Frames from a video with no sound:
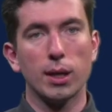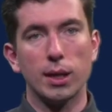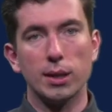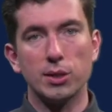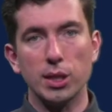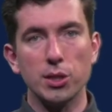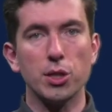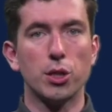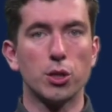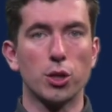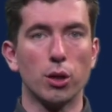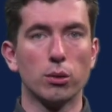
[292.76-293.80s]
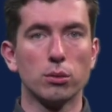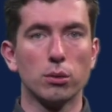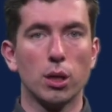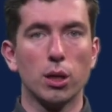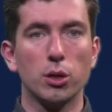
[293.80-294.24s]
It's easy to show,
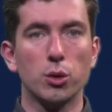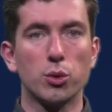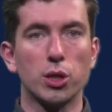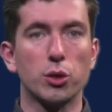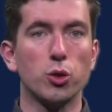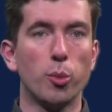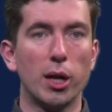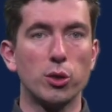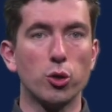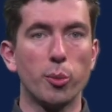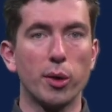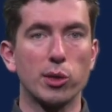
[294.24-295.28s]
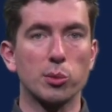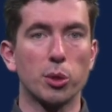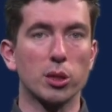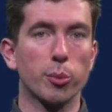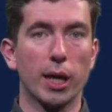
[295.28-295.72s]
using 2x2 matrix
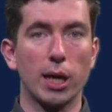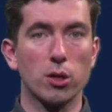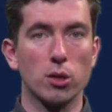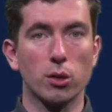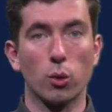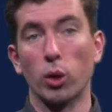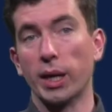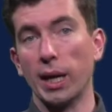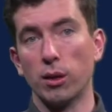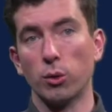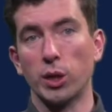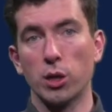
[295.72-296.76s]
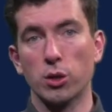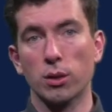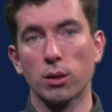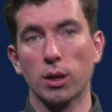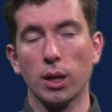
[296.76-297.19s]
multiplication or ket
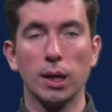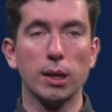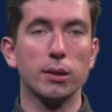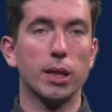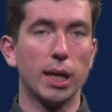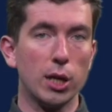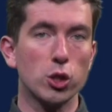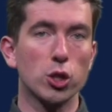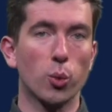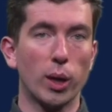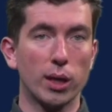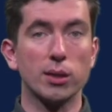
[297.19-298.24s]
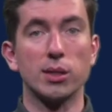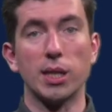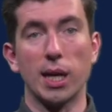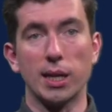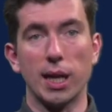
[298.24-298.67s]
notation, that h squared is
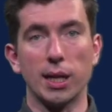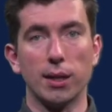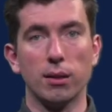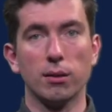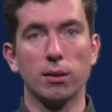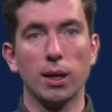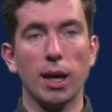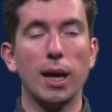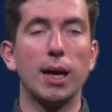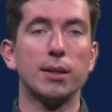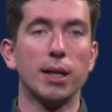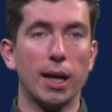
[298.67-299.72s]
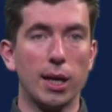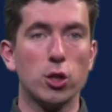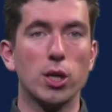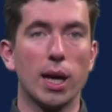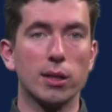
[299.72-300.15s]
the identity and that
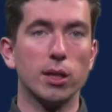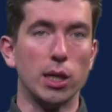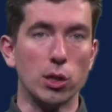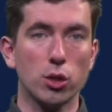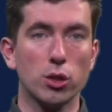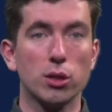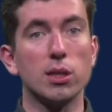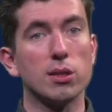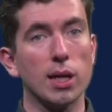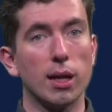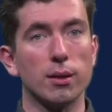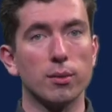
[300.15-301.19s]
hxh is z,